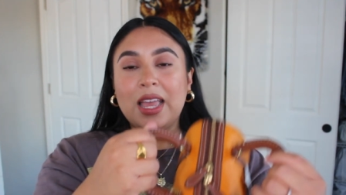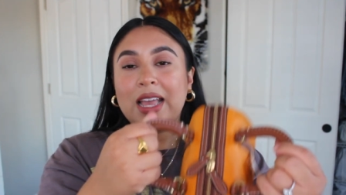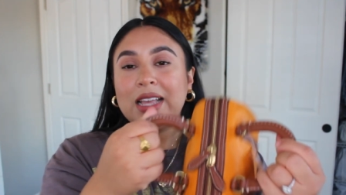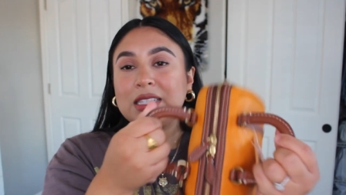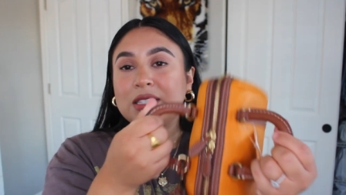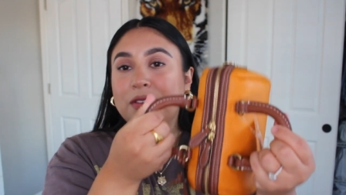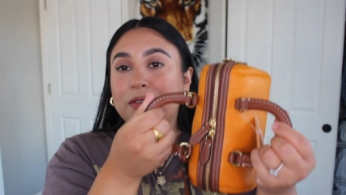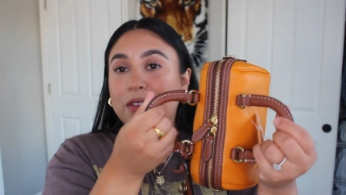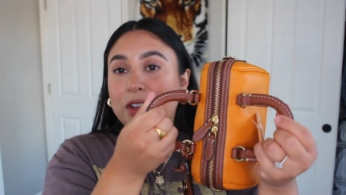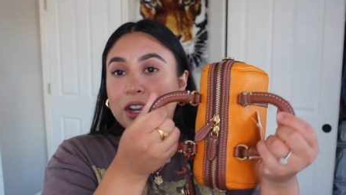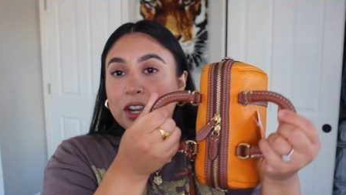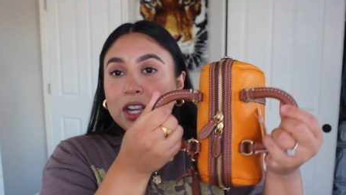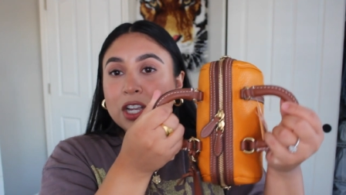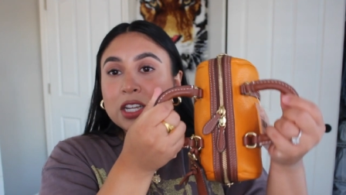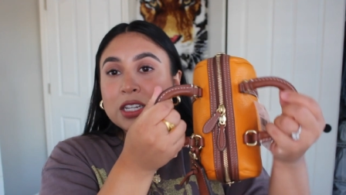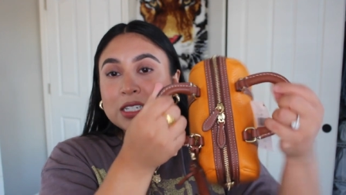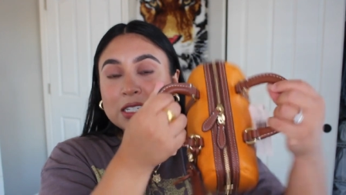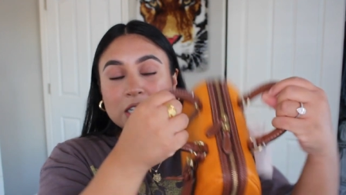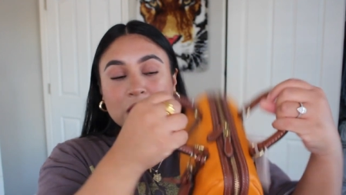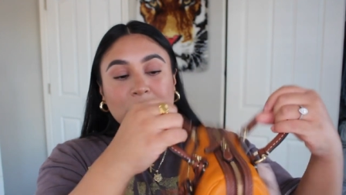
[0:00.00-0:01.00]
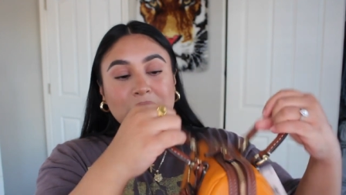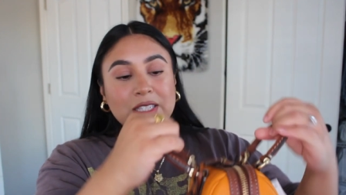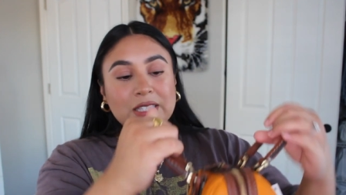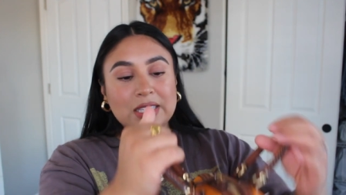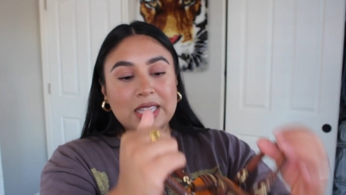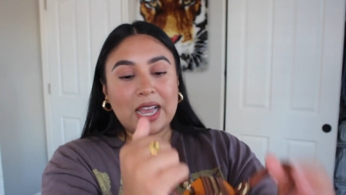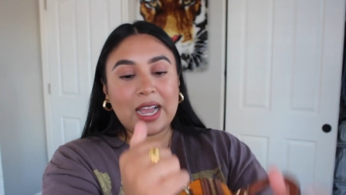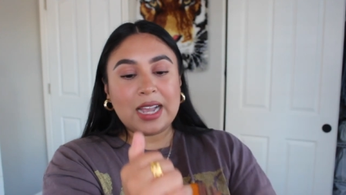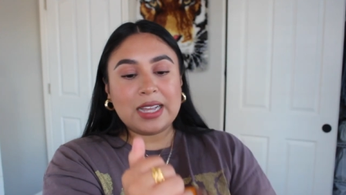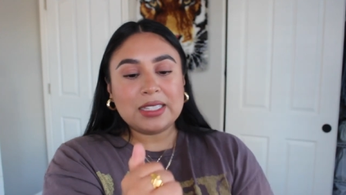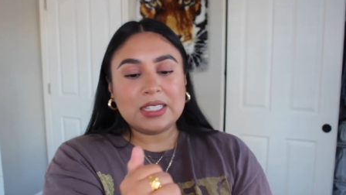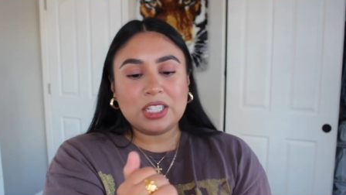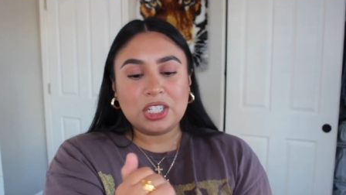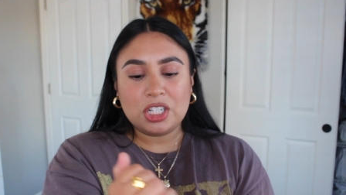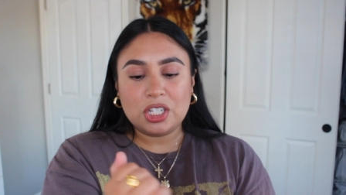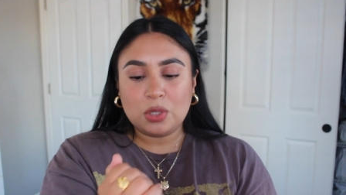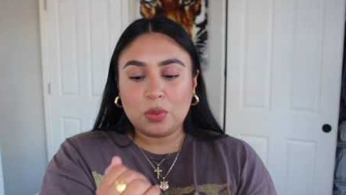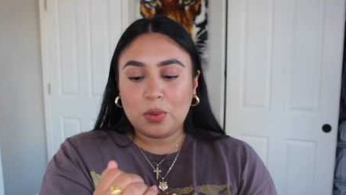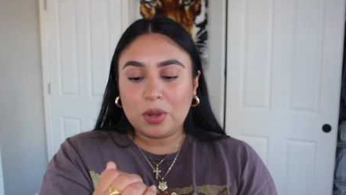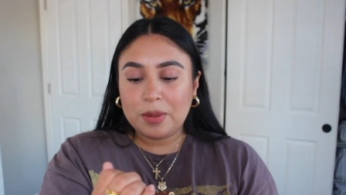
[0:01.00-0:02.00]
It's a very good size. It's
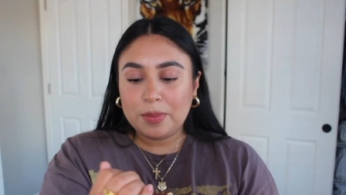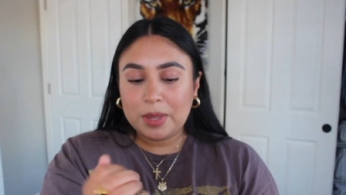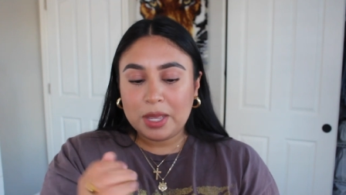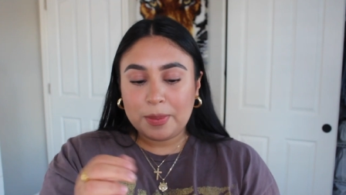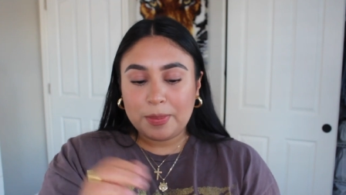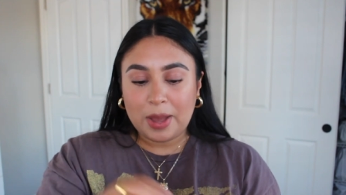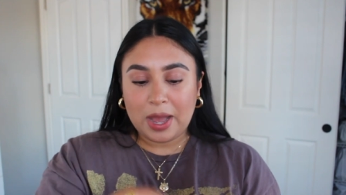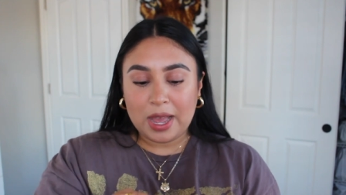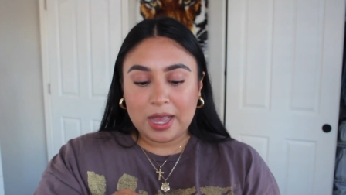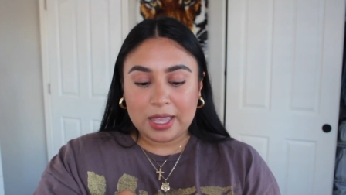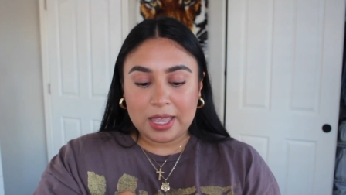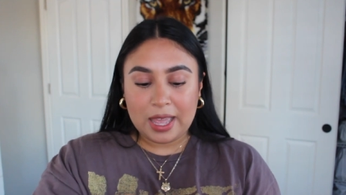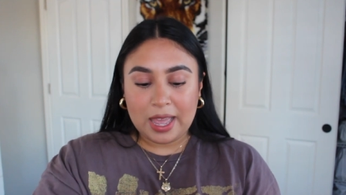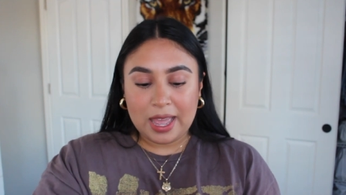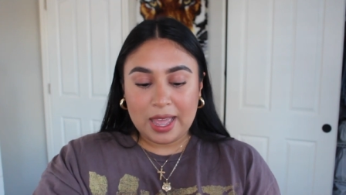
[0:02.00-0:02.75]
just one big pocket.